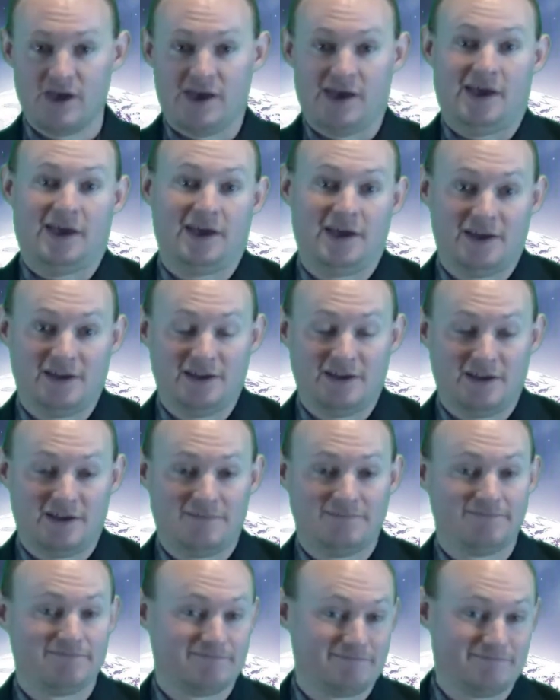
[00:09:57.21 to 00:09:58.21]
and
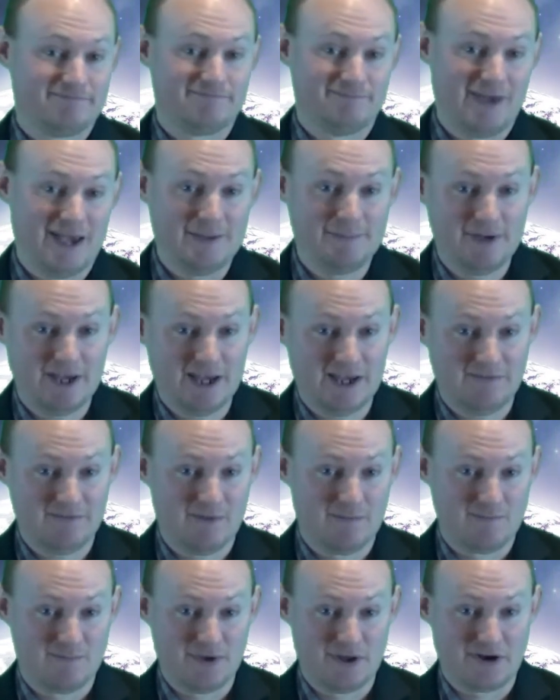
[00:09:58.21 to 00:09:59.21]
maybe
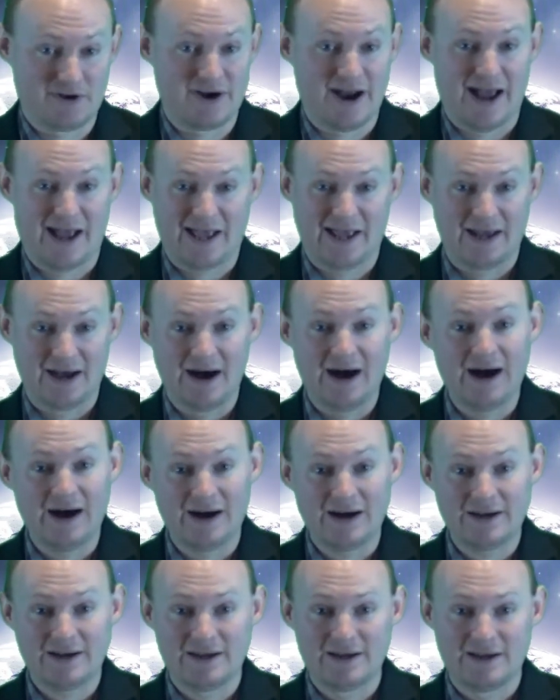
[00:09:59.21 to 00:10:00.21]
even bitter at
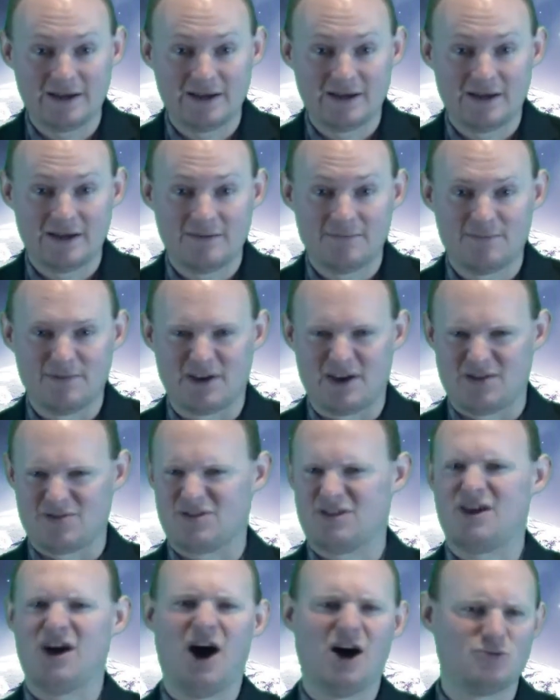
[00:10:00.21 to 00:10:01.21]
God, because
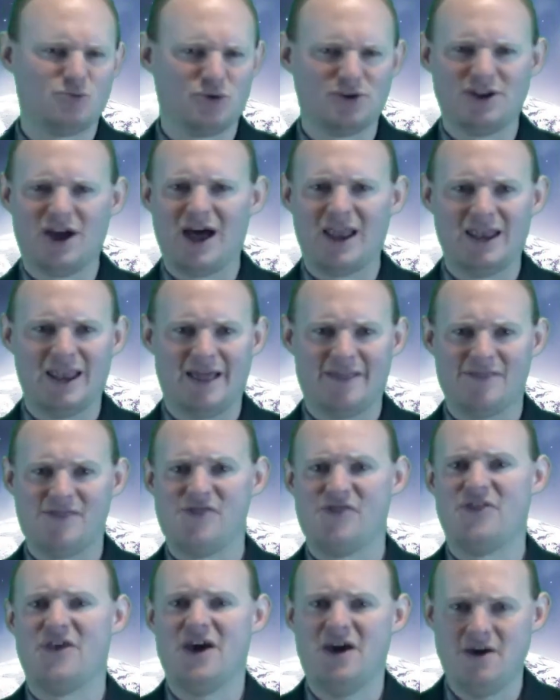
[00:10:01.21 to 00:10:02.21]
God would not let
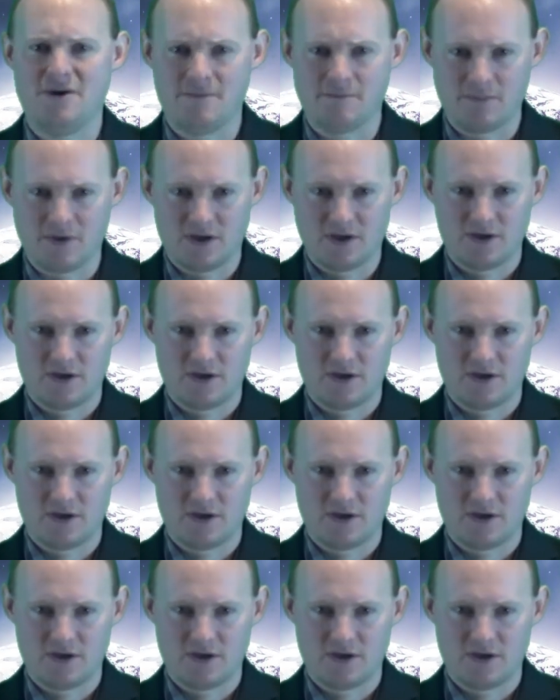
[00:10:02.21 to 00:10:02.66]
them